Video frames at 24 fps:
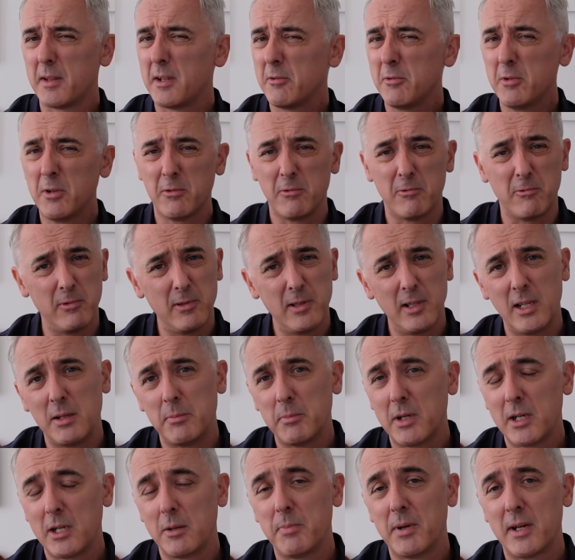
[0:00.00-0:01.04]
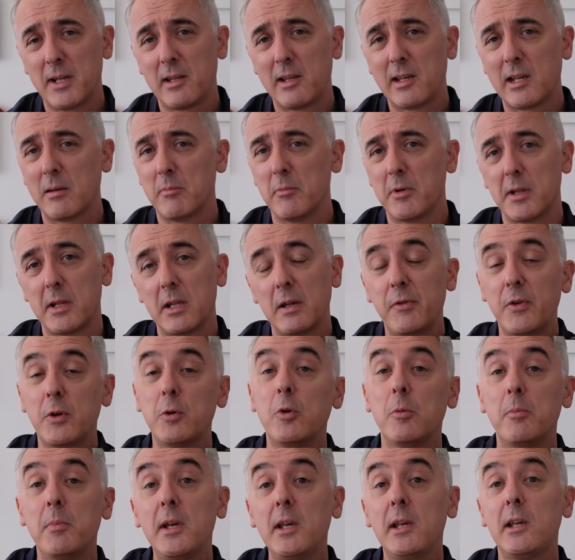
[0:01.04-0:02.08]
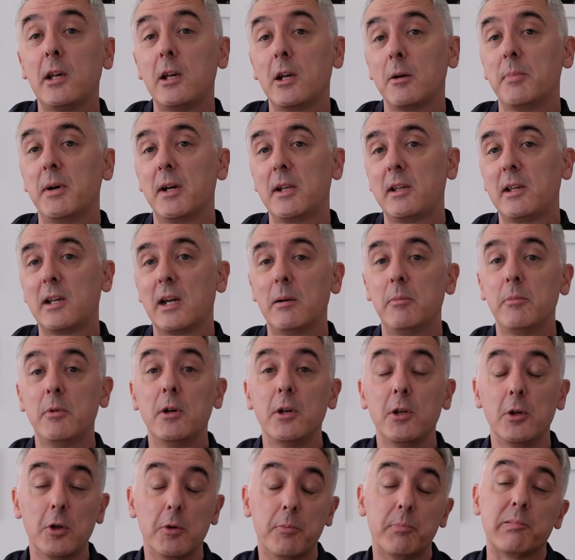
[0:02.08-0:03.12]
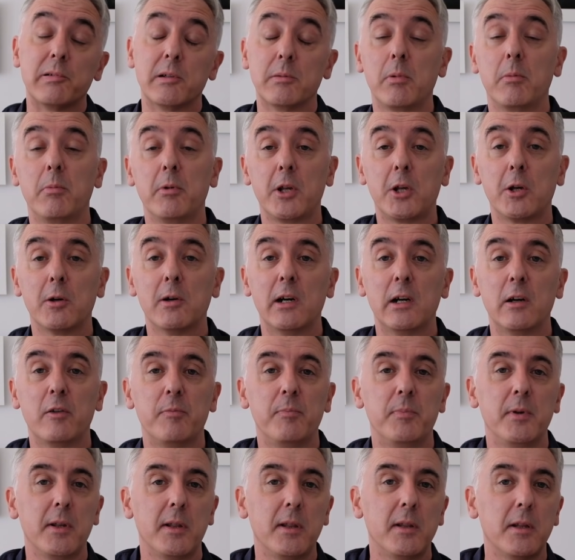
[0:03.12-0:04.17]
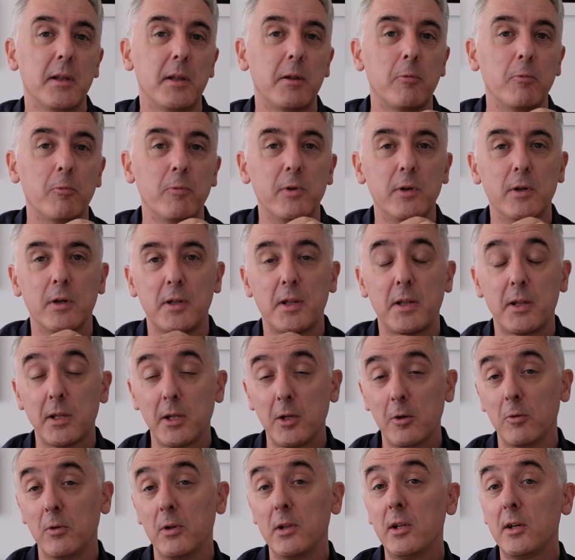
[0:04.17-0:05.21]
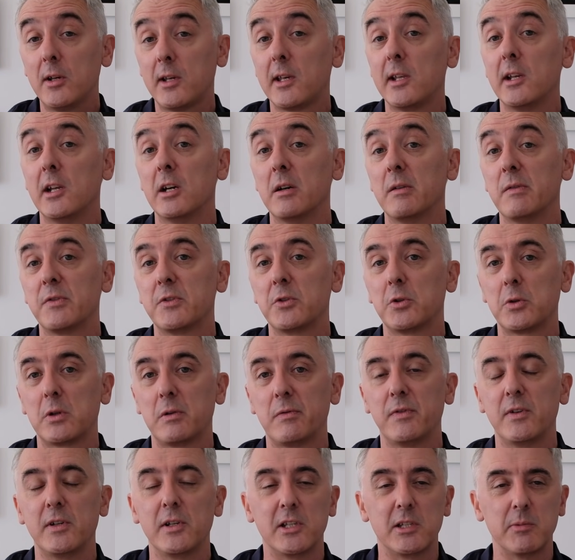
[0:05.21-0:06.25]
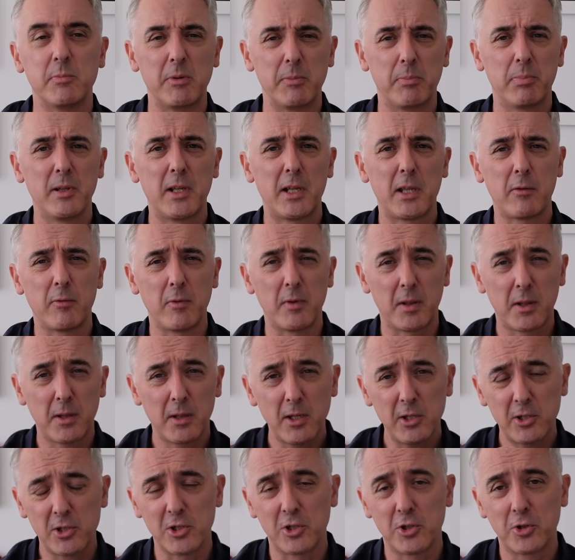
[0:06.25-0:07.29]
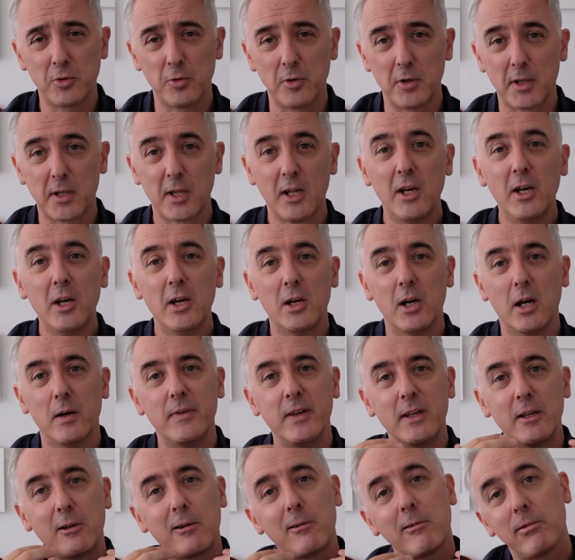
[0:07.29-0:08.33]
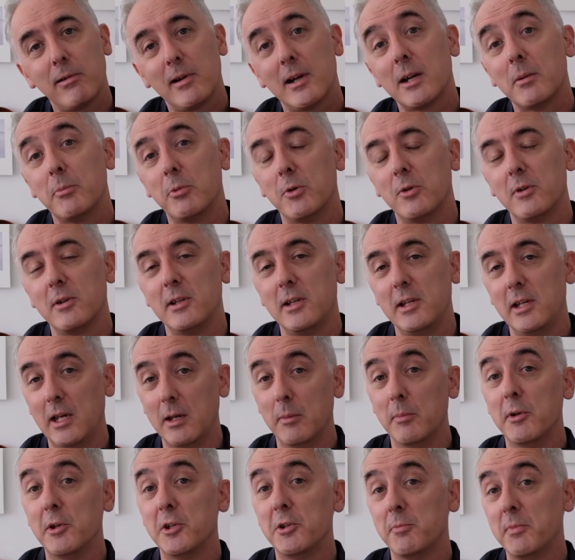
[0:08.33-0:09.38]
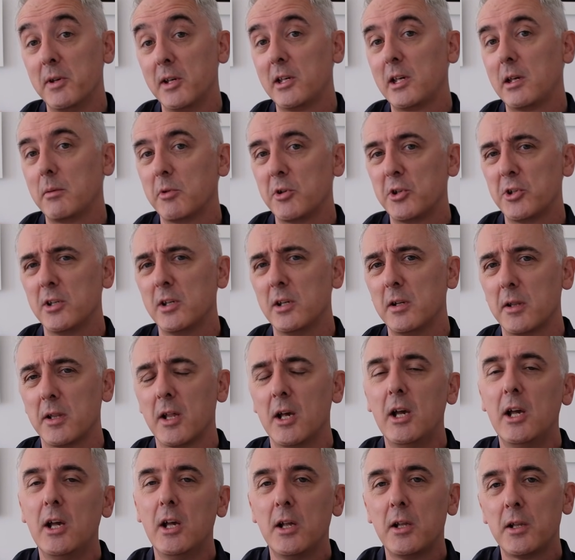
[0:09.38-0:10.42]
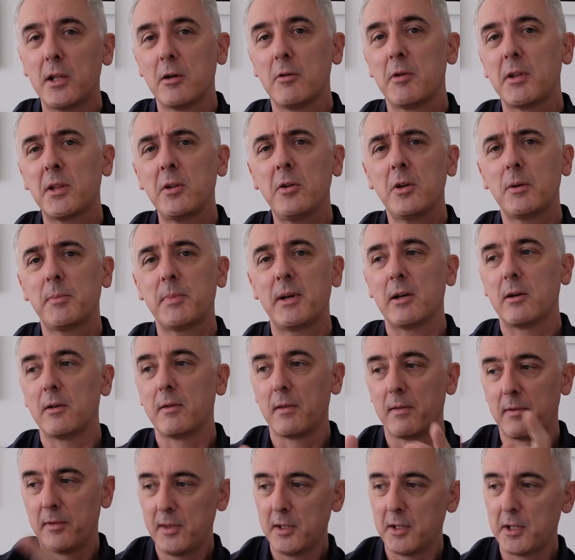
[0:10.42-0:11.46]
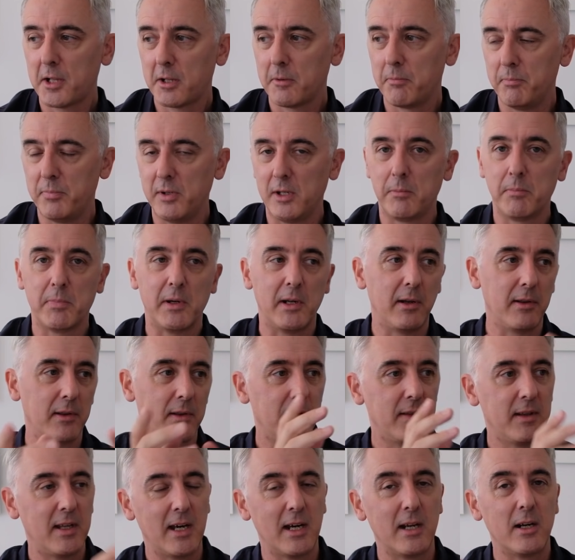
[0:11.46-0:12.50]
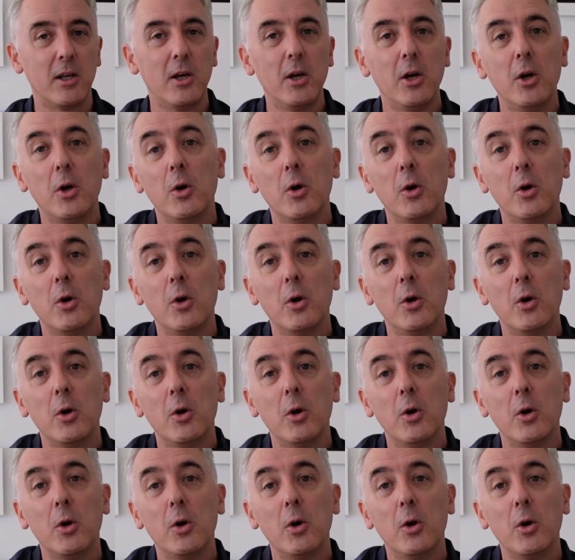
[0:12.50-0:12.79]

There aren't really many bad cameras. If you were making a bad camera, you'd probably go out of business. We are so lucky in photography to be blessed with such a choice of incredible image making machines. So it's not about this being better than that.